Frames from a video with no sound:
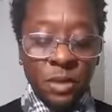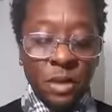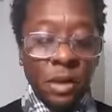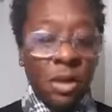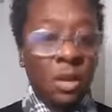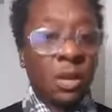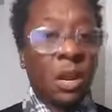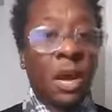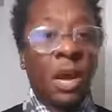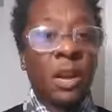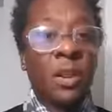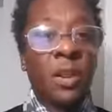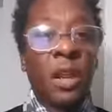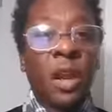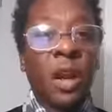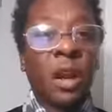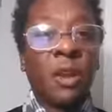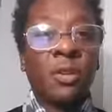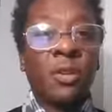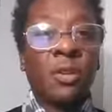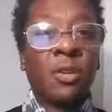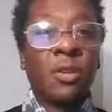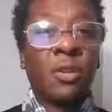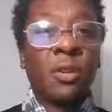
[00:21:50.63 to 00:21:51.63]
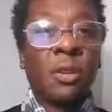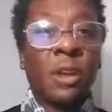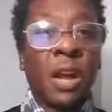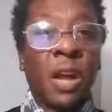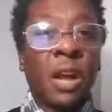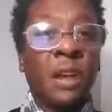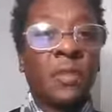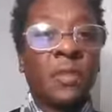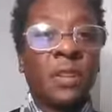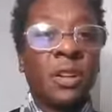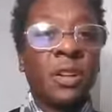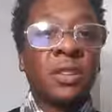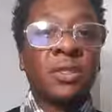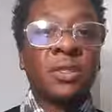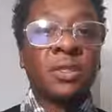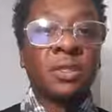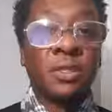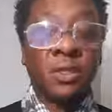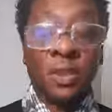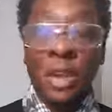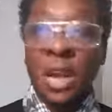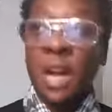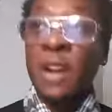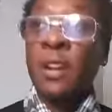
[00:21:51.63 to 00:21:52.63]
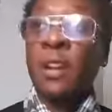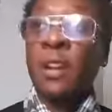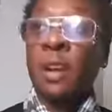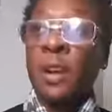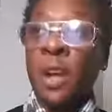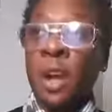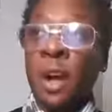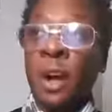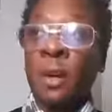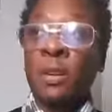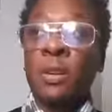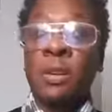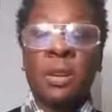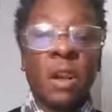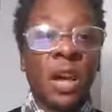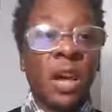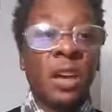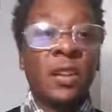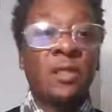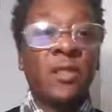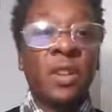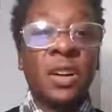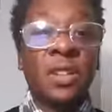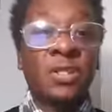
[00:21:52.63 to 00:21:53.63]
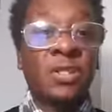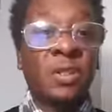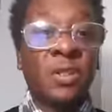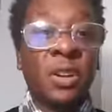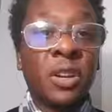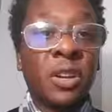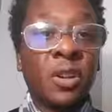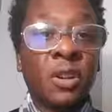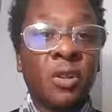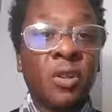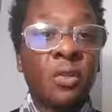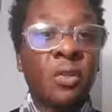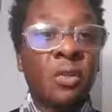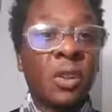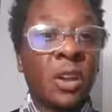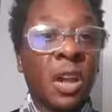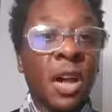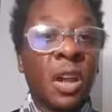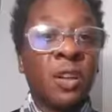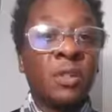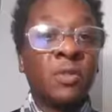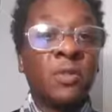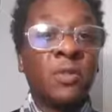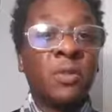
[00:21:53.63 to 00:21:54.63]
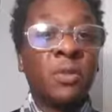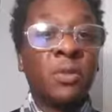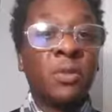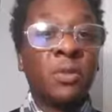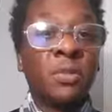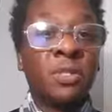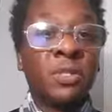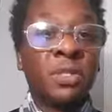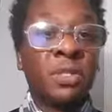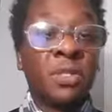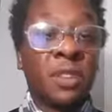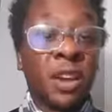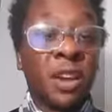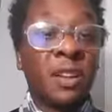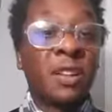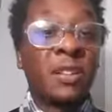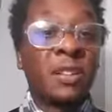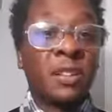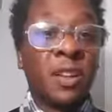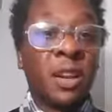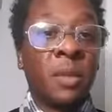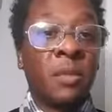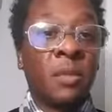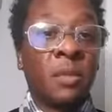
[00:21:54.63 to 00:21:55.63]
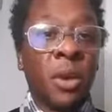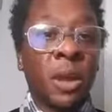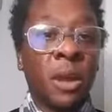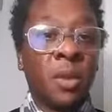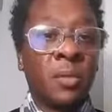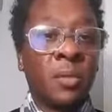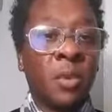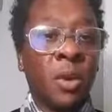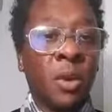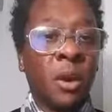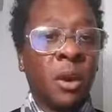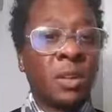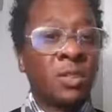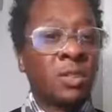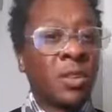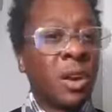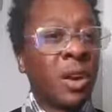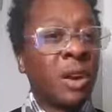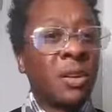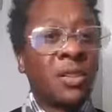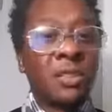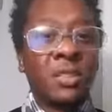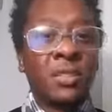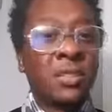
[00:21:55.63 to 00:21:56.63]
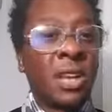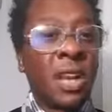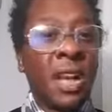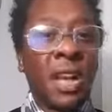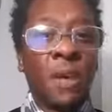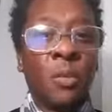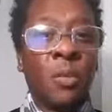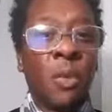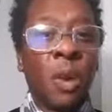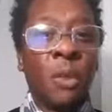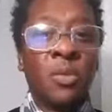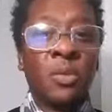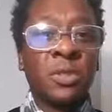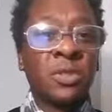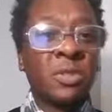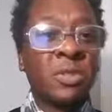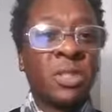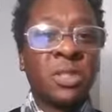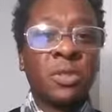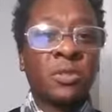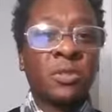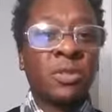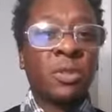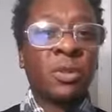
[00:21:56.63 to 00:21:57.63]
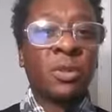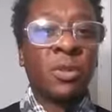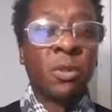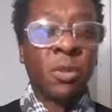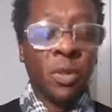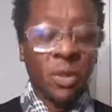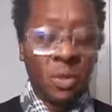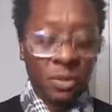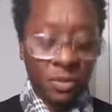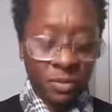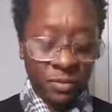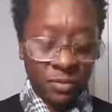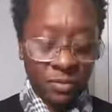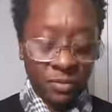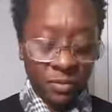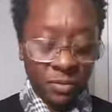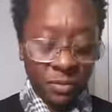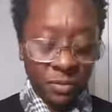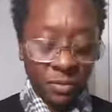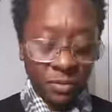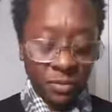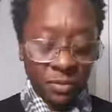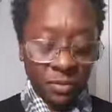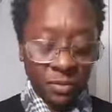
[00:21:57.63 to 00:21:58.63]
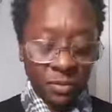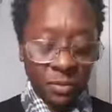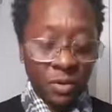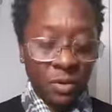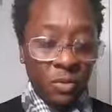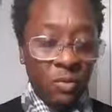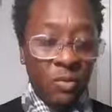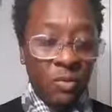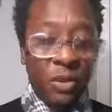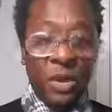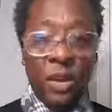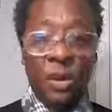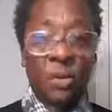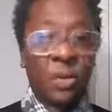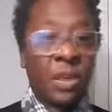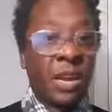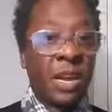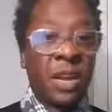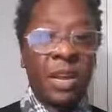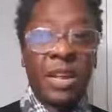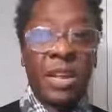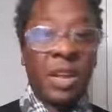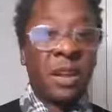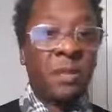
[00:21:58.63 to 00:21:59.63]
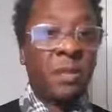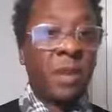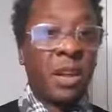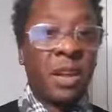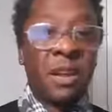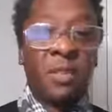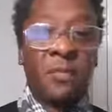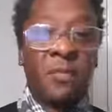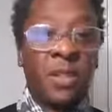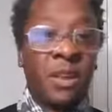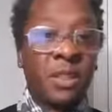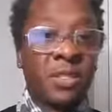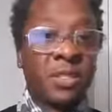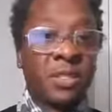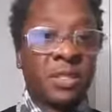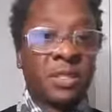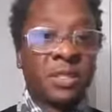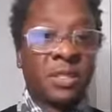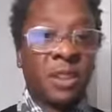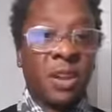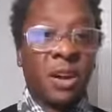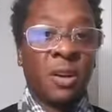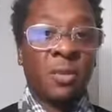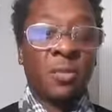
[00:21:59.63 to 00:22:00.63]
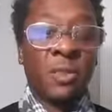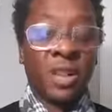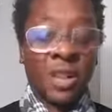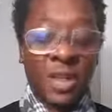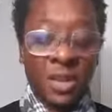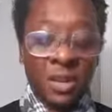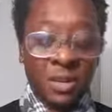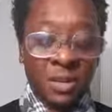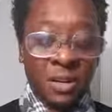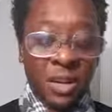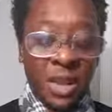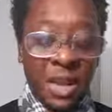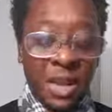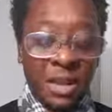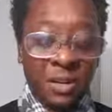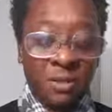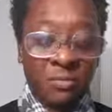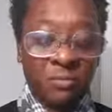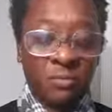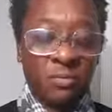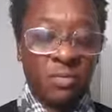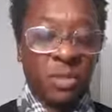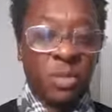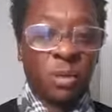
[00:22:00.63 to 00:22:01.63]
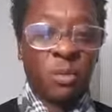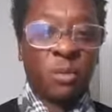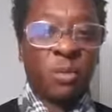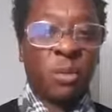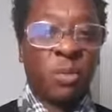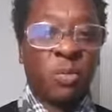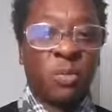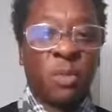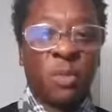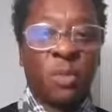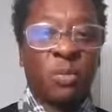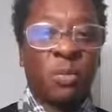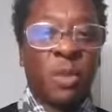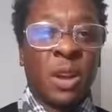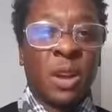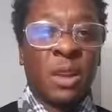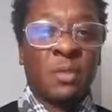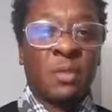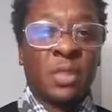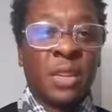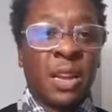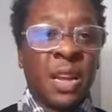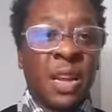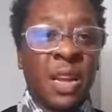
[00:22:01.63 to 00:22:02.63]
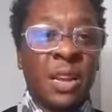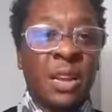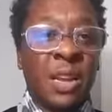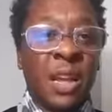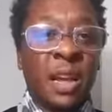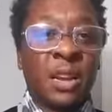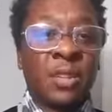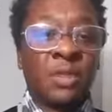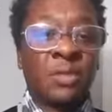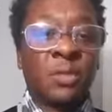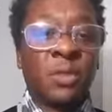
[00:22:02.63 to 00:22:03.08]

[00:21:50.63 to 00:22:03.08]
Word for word: A lot of y'all don't, a lot of us, a lot of y'all, and a lot of us don't include a lot of foolishness under the Democratic Party. So I understand why we're still so loyal. We don't get any benefits, except all we get are like social programs and handouts.